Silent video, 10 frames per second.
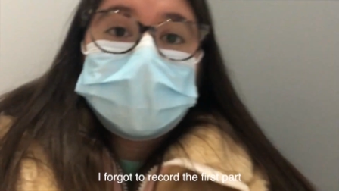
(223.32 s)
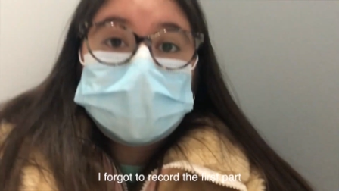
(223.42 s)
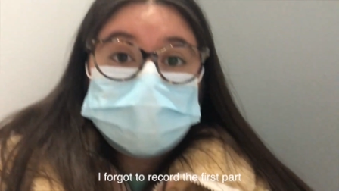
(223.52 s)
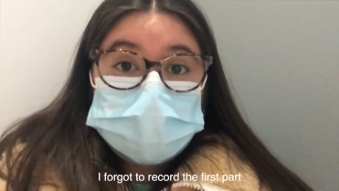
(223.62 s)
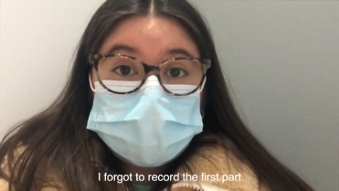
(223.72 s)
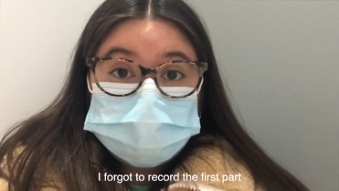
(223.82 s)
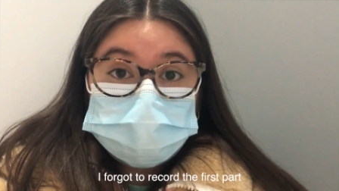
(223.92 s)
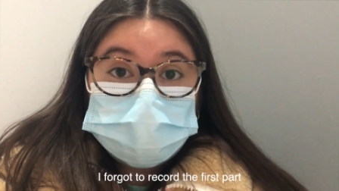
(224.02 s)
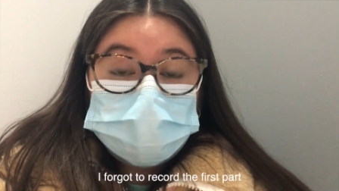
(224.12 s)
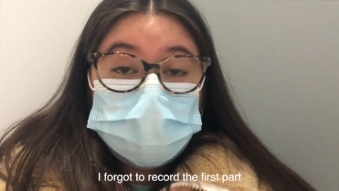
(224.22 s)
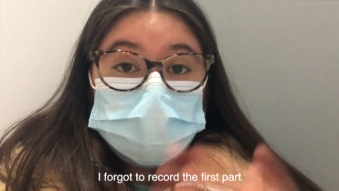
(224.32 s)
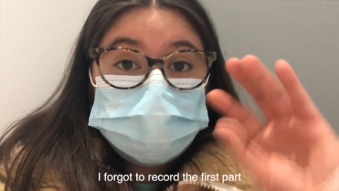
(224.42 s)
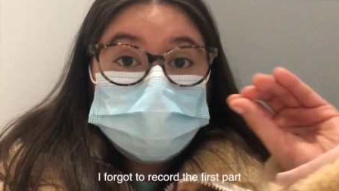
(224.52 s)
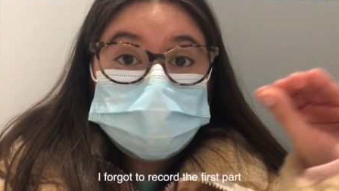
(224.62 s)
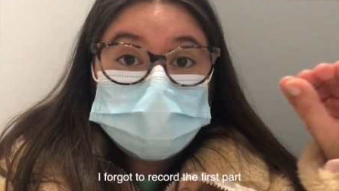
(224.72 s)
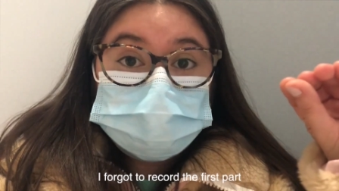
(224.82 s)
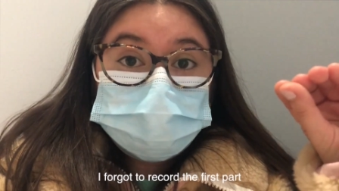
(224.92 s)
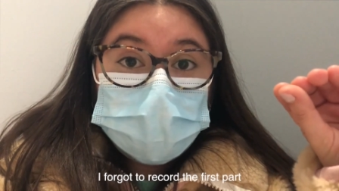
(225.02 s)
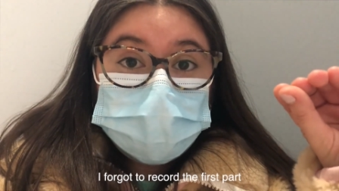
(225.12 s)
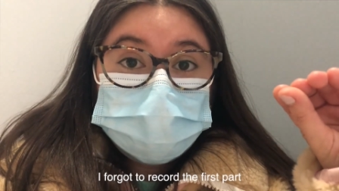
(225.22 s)
I forgot to record the first
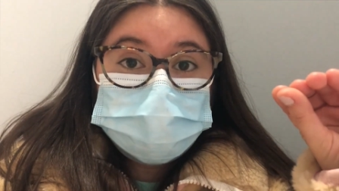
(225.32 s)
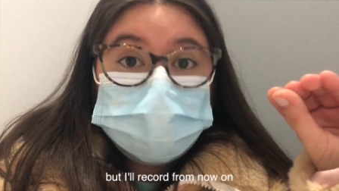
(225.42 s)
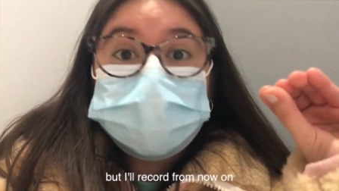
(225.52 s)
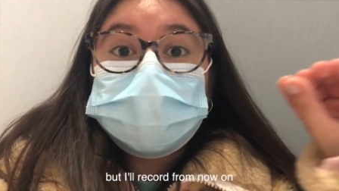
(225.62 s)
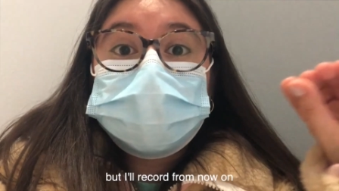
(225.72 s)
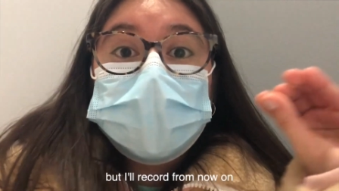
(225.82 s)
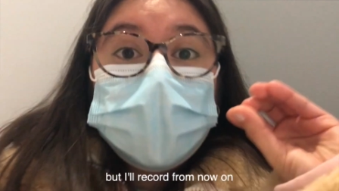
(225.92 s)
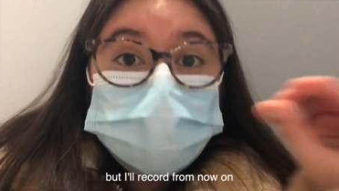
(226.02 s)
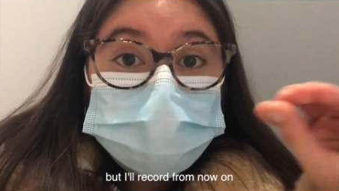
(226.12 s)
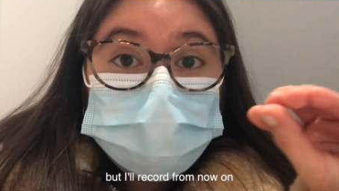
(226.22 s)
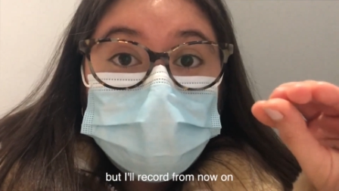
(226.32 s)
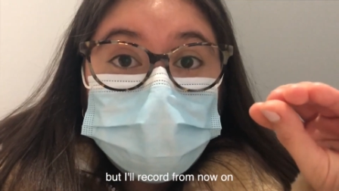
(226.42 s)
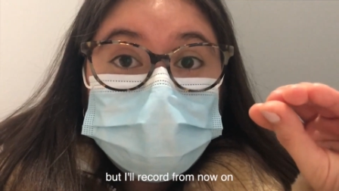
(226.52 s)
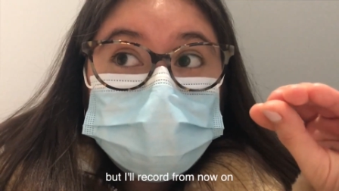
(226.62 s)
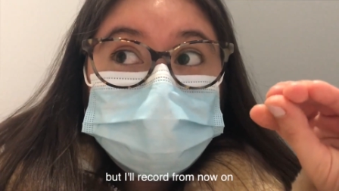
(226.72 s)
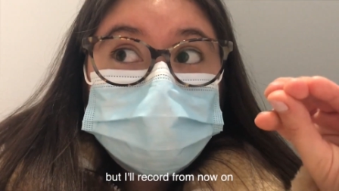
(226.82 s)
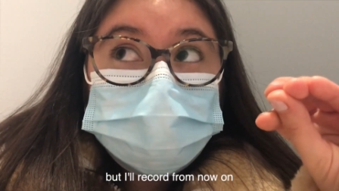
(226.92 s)
part, but I'll record